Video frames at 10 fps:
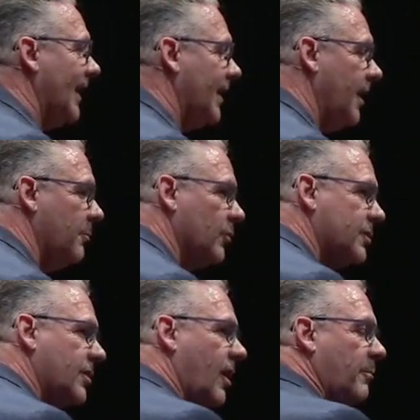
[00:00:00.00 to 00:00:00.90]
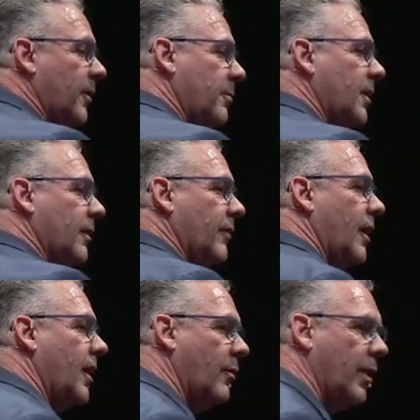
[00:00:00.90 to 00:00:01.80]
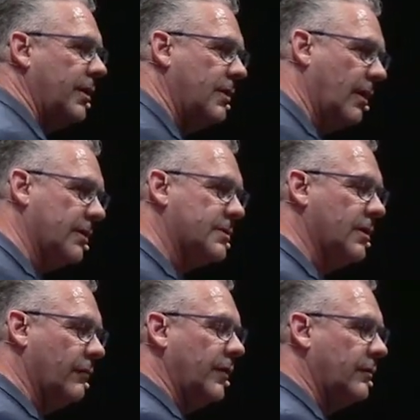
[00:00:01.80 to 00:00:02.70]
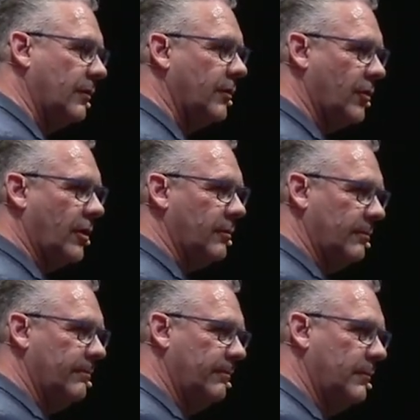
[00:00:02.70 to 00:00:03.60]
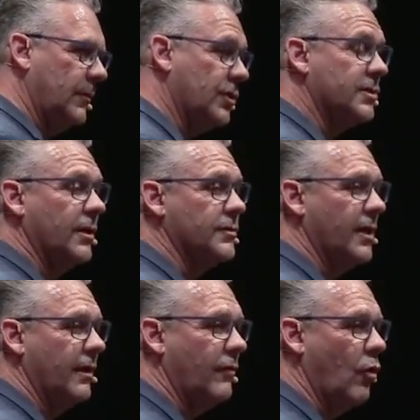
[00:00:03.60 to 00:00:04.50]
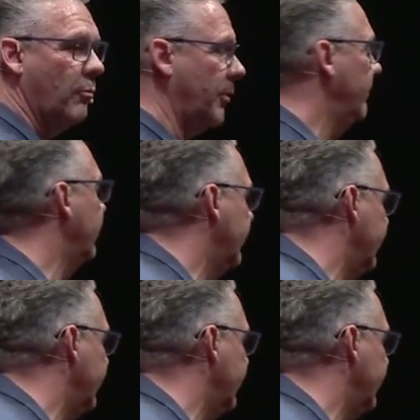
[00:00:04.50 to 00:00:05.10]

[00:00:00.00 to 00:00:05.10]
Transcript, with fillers: It came to a stop in the middle of the highway and dug itself into the dirt, just outside of Hope.